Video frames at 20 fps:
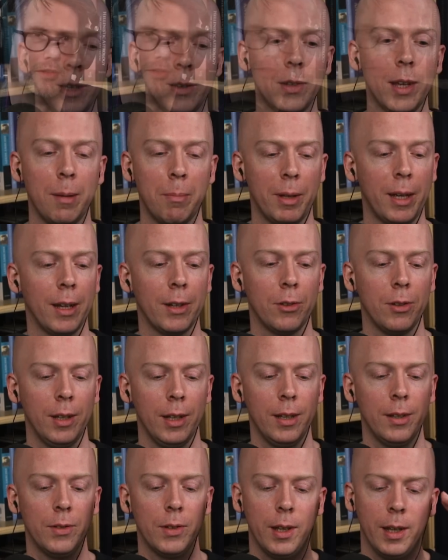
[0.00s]
good example,
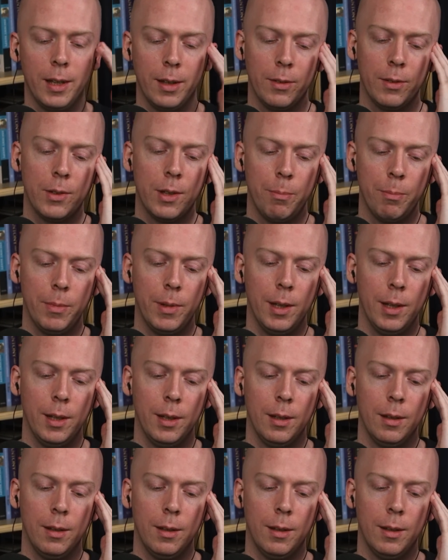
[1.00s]
actually, because, like,
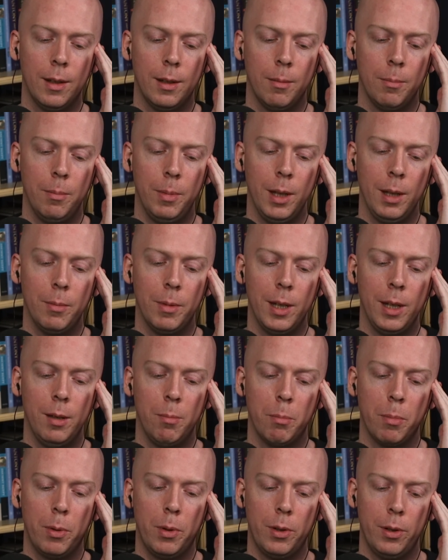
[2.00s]
something, um, you can
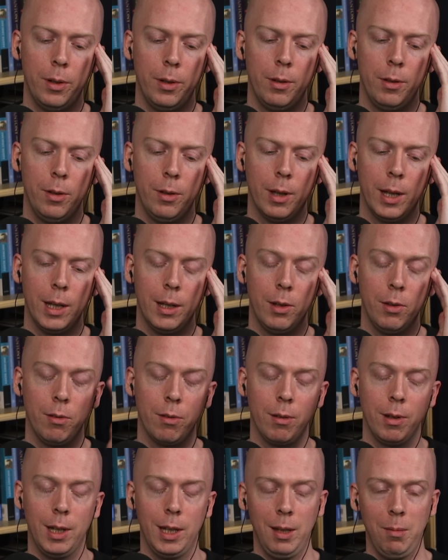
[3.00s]
input, like,
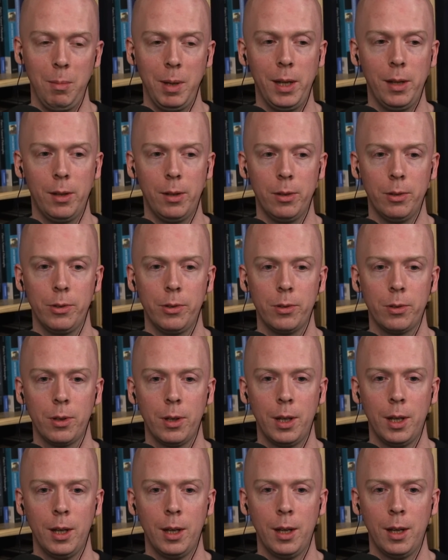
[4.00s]
your
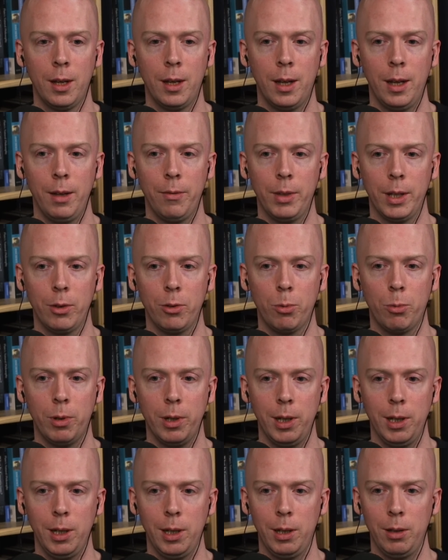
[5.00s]
emails. I have, like,
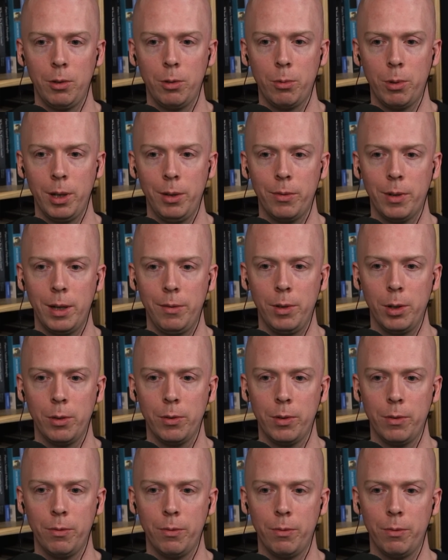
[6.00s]
twenty, twenty-five
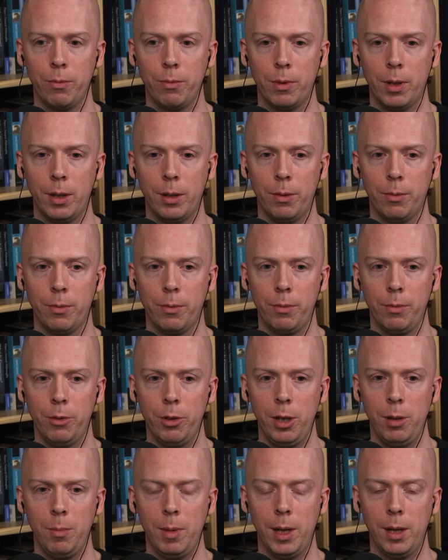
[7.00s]
years of, of
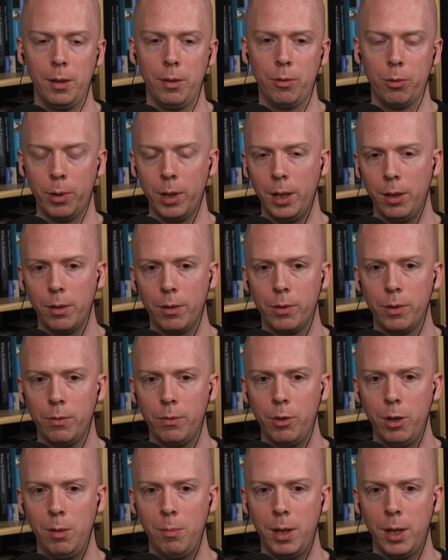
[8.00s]
Gmail, twenty years
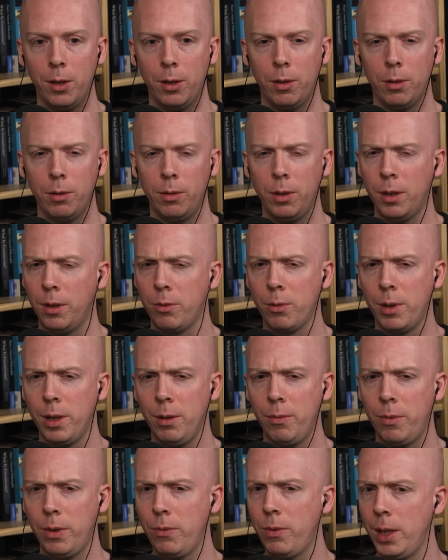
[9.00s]
of Gmail, not
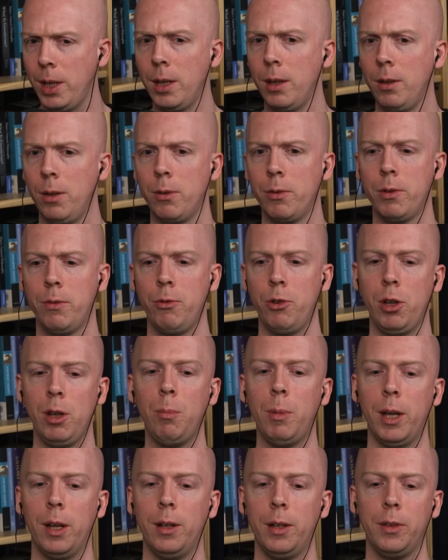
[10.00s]
twenty, fifteen years of
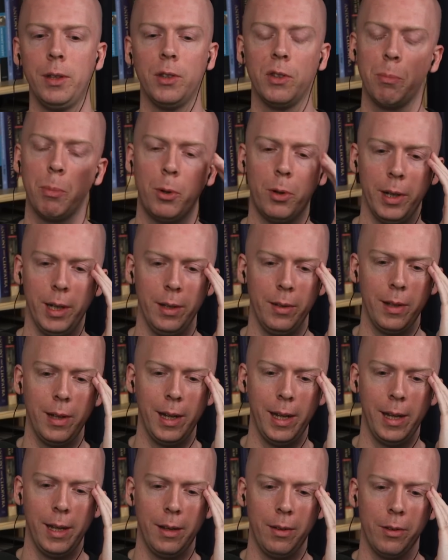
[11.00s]
Gmail at this point,
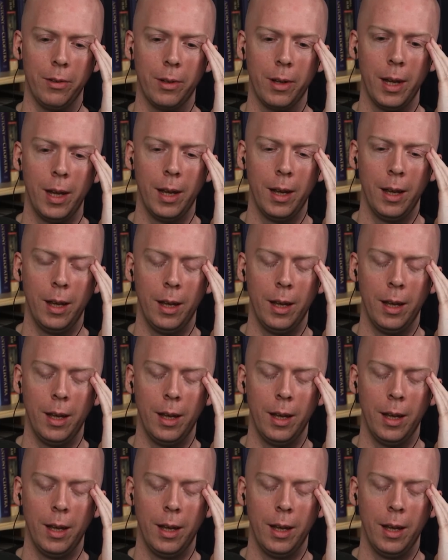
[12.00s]
and,